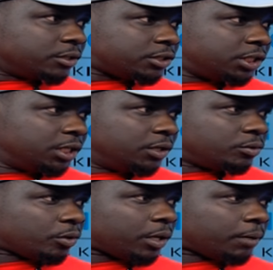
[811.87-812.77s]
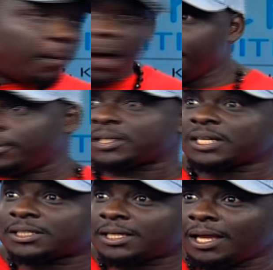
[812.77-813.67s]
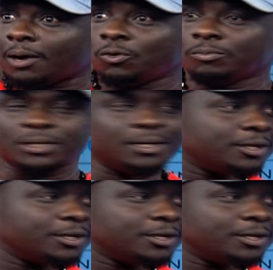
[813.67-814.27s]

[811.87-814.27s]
See, toke bob ashashikilia ngumi.